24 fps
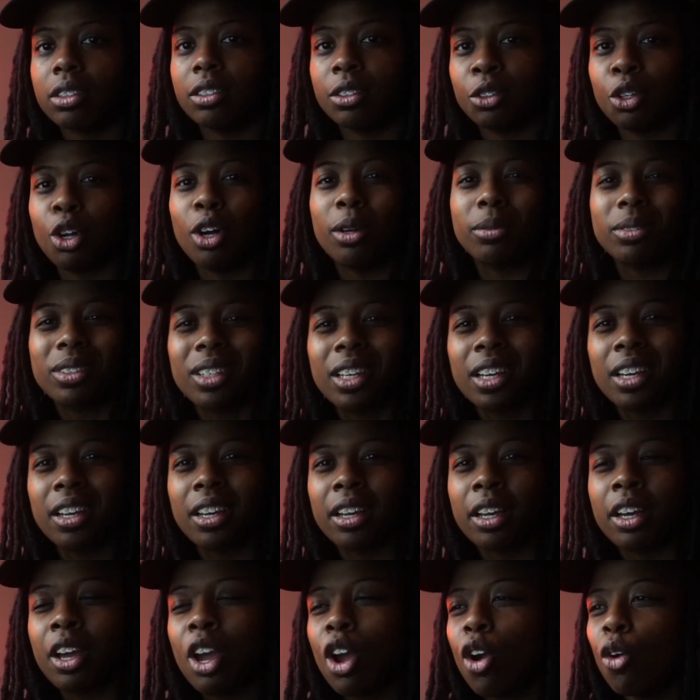You know what I'm
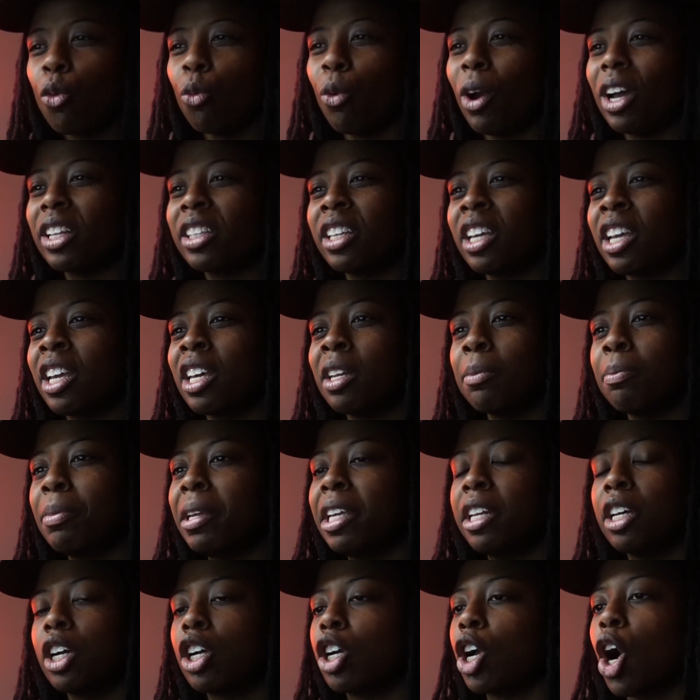saying? Whether it be the